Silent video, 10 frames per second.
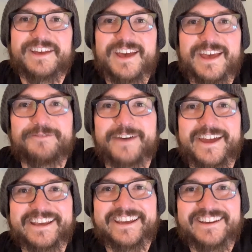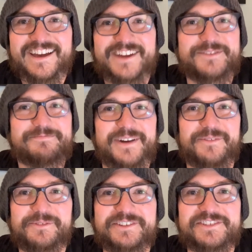any. I probably
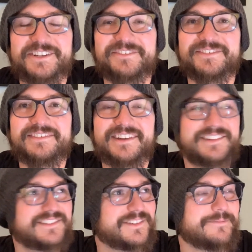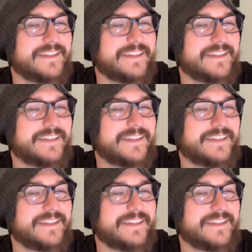shouldn't have assumed that.